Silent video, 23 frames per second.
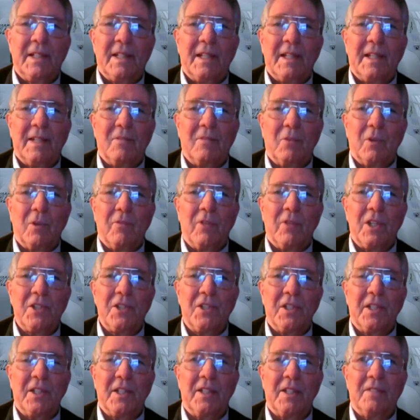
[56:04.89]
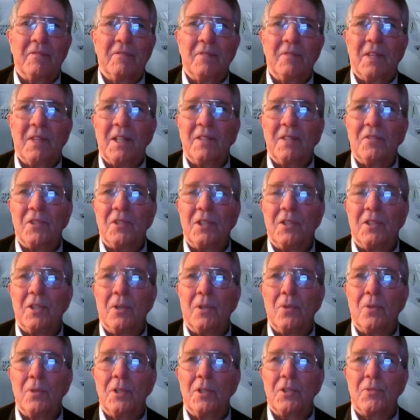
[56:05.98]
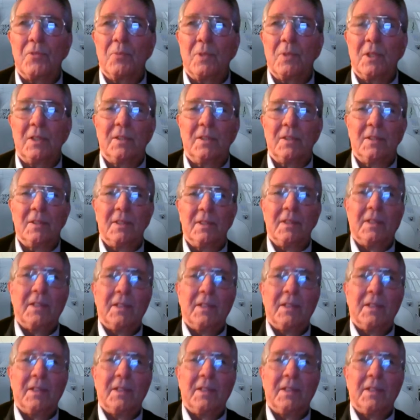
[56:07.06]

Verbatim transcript: and we're visiting. and And she told us, "Well,